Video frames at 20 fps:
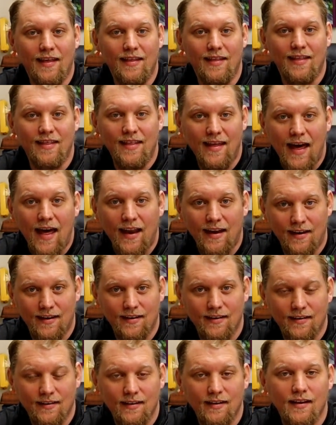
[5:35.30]

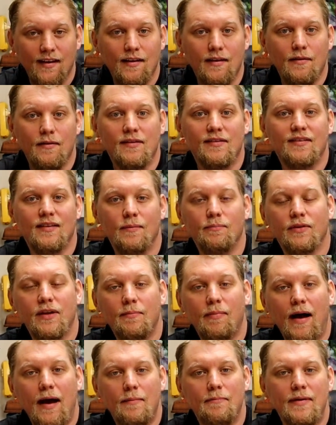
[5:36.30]
then simply
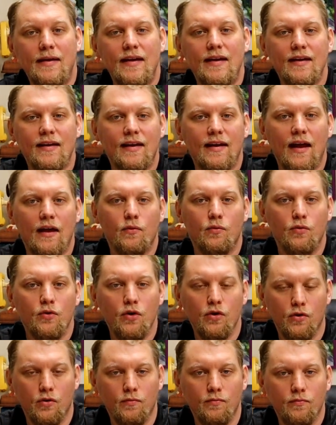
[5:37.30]
by being in a
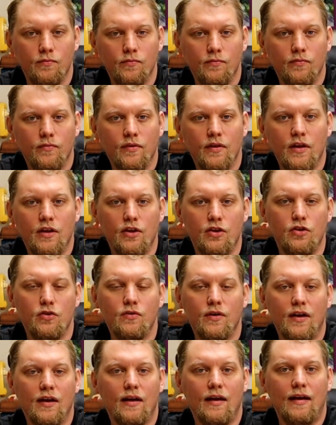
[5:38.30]
room,
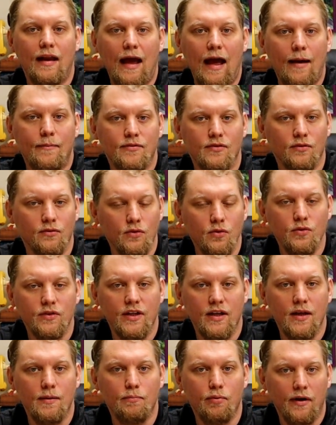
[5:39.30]
you can
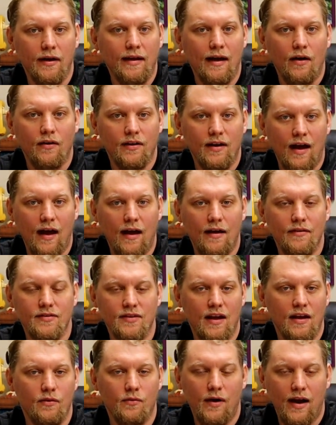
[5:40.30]
absolutely break out in hives
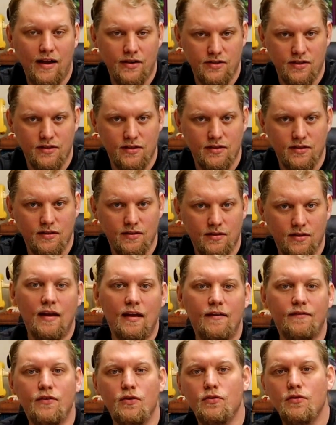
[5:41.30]
and rashes.
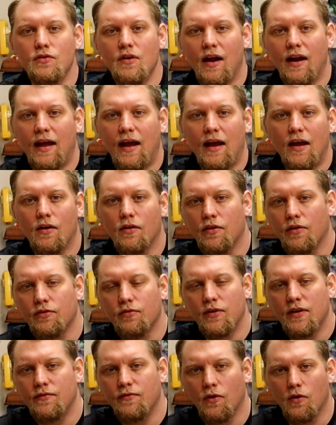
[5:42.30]
If you do not handle the
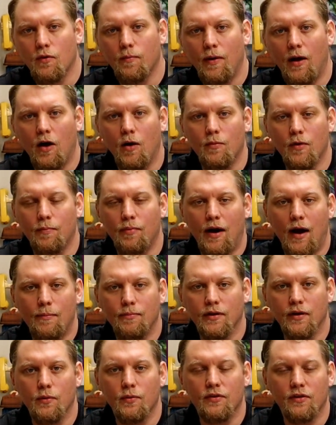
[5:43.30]
3D photopolymer
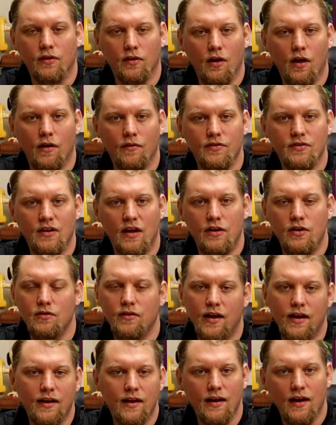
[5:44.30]
properly with gloves and you
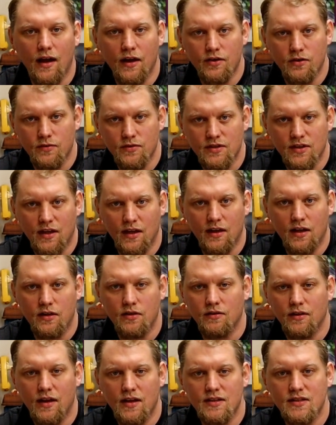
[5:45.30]
let it get on your skin
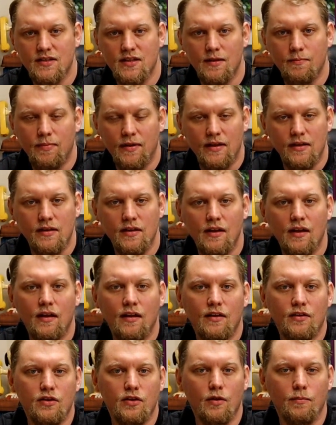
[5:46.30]
and you let it seep in
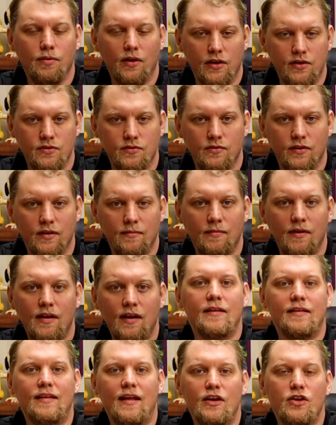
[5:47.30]
to your bloodstream,
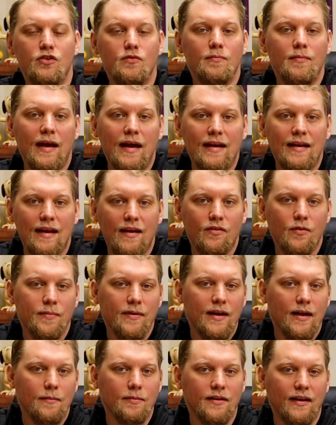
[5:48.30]
then you may never
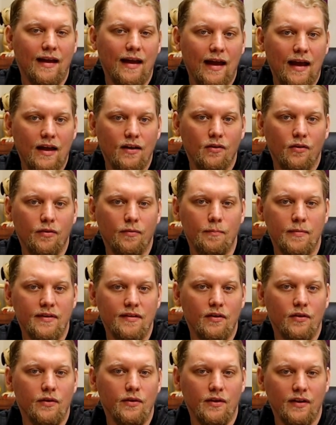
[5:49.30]
be able to handle the
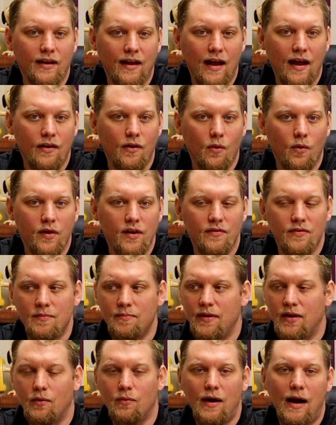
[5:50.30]
material again or even
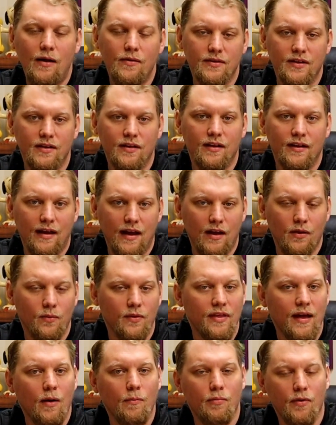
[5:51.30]
be around it again
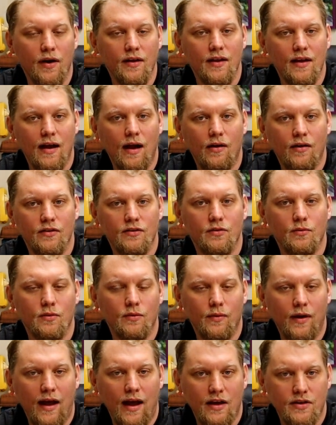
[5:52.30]
without breaking out into
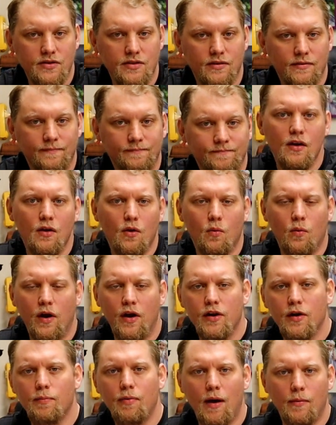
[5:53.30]
a rash.
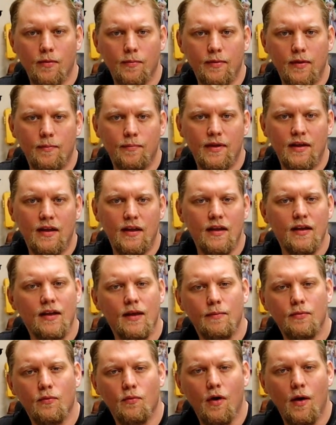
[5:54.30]
Wear your proper PPE,
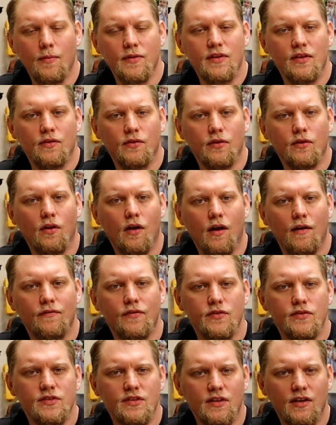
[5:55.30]
keep the raw material
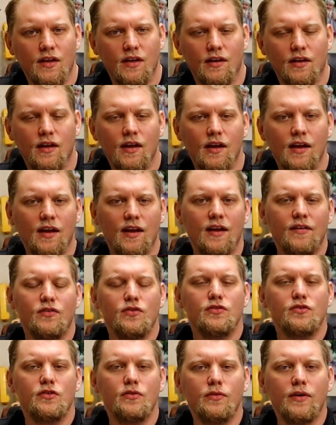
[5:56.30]
off your skin. If
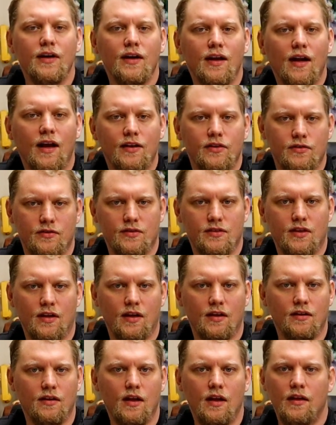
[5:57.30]
you do get it on your
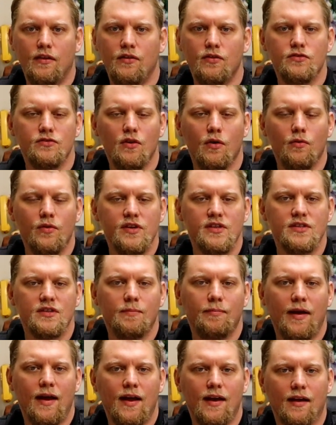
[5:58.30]
skin, there's no reason to
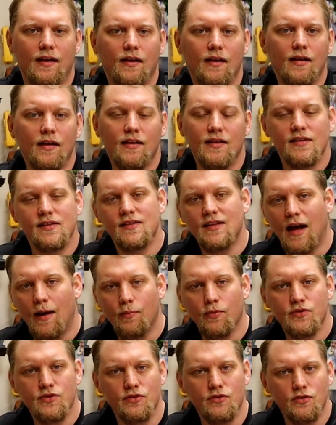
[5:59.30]
panic.
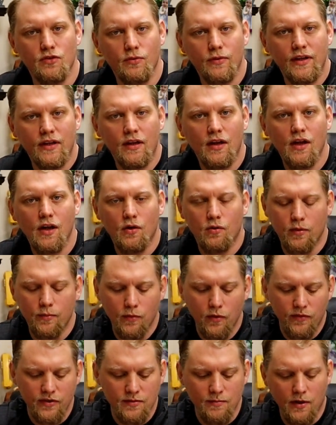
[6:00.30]
Stop what you're doing,
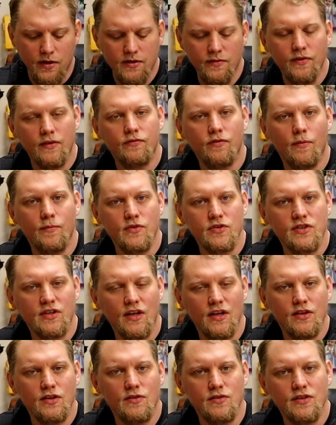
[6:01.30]
remove as much of it from your
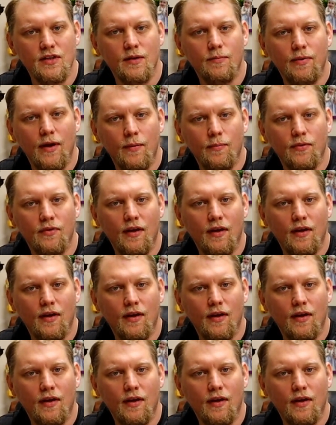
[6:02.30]
skin using a paper